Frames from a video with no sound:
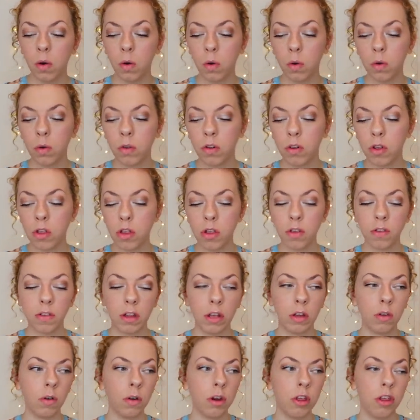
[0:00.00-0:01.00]
or to just
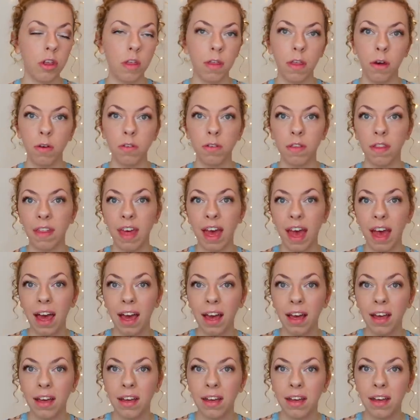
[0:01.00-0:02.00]
acknowledge that those are
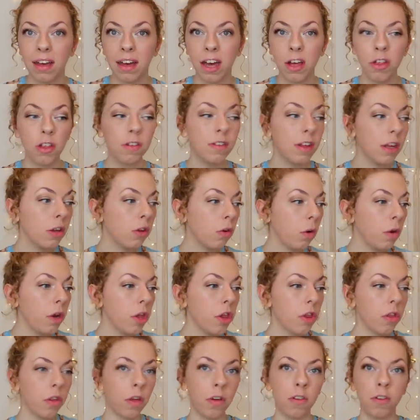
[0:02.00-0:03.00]
there and just
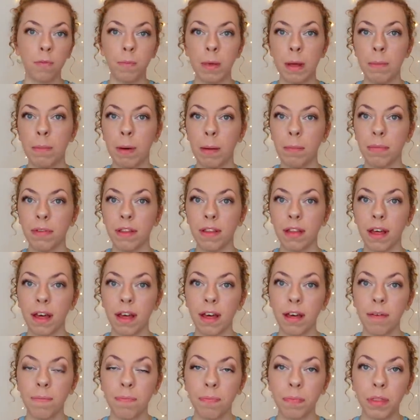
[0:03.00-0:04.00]
acknowledge that those speed bumps are
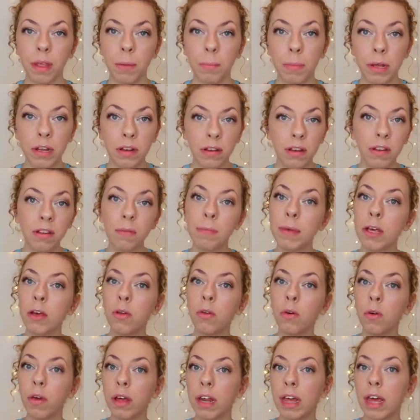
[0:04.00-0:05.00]
there but it doesn't mean
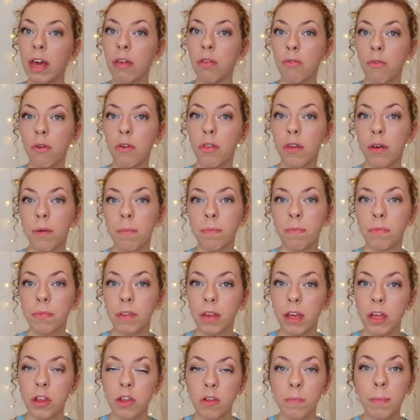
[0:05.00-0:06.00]
you're not going to get through them.
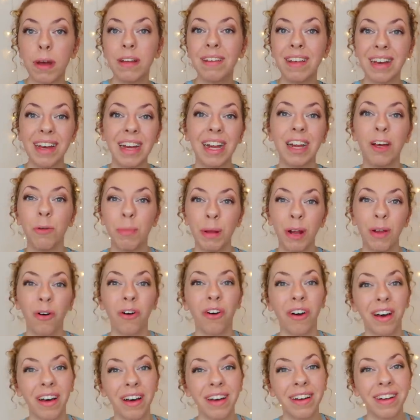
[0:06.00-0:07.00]
It just might take a little bit
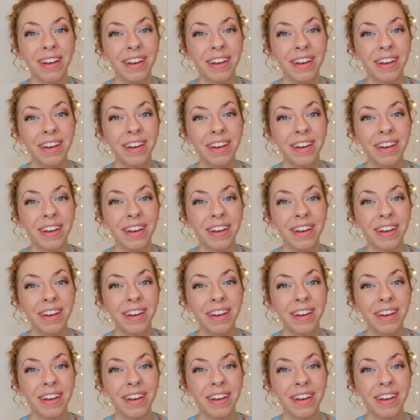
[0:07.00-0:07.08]
longer.